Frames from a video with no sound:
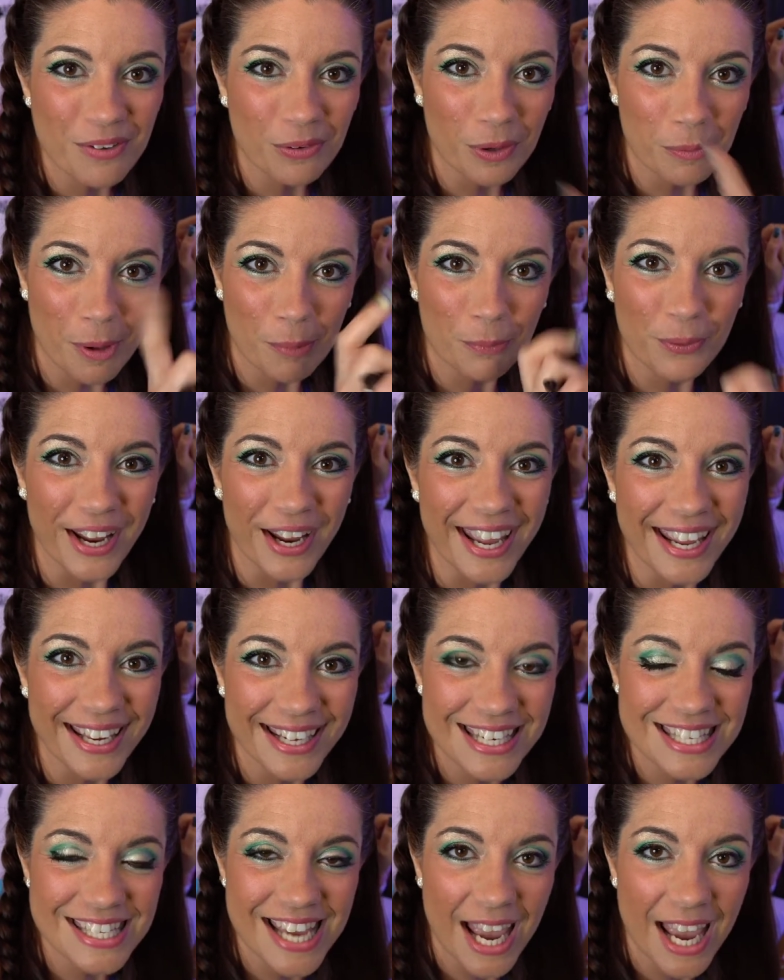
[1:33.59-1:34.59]
Remember, at
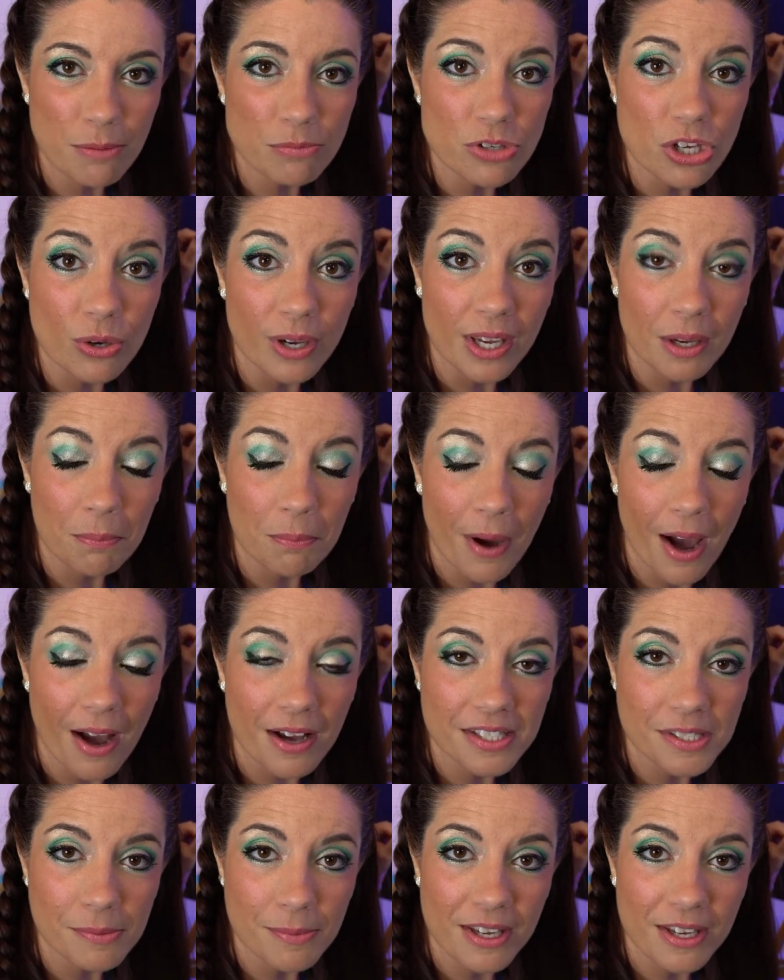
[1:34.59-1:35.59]
any time you can
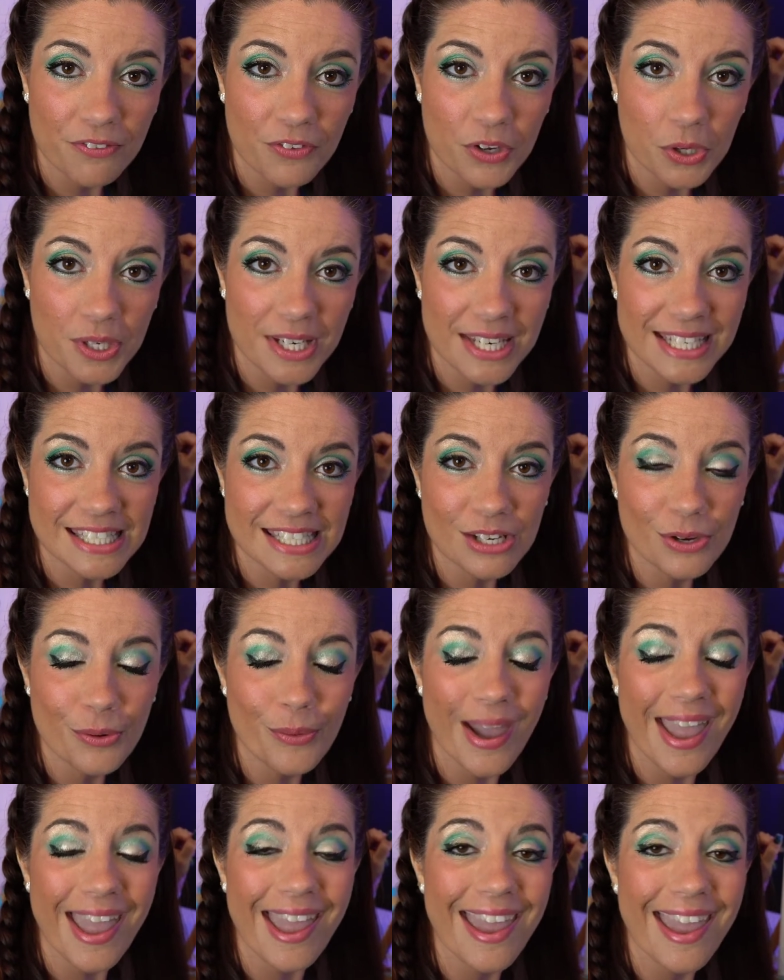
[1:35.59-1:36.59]
pause me if you need to,